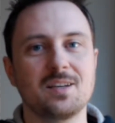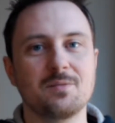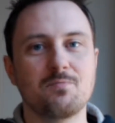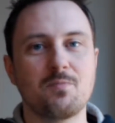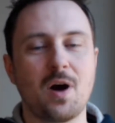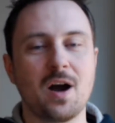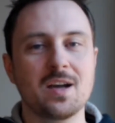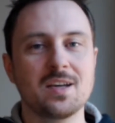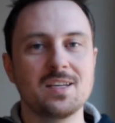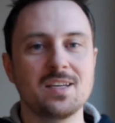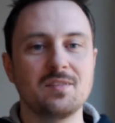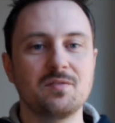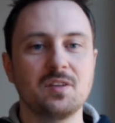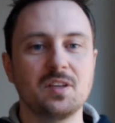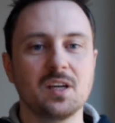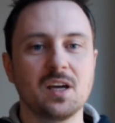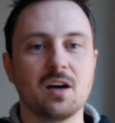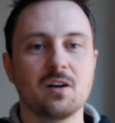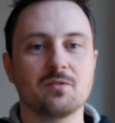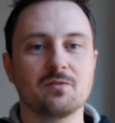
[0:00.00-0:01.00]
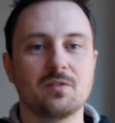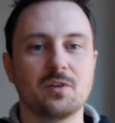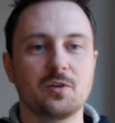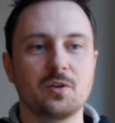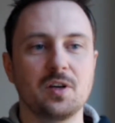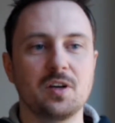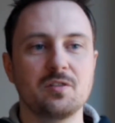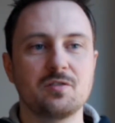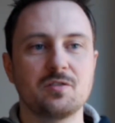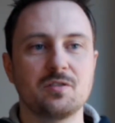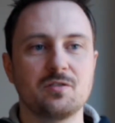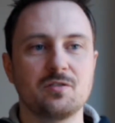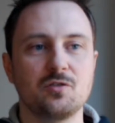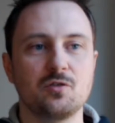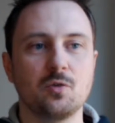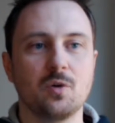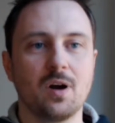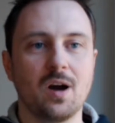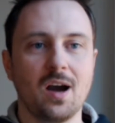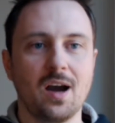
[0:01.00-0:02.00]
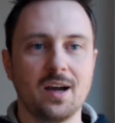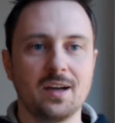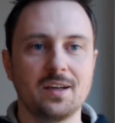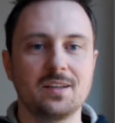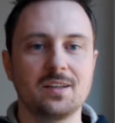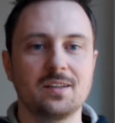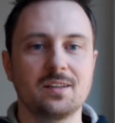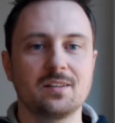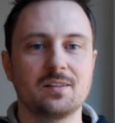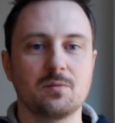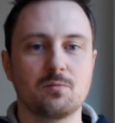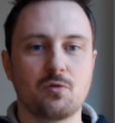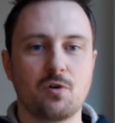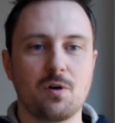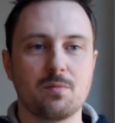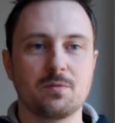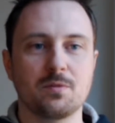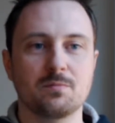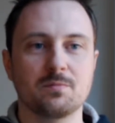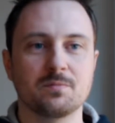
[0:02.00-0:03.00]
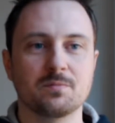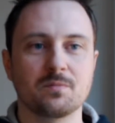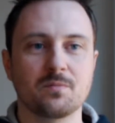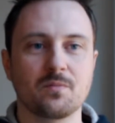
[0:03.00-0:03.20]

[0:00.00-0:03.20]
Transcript: by evening out variations, you are hiding the problem.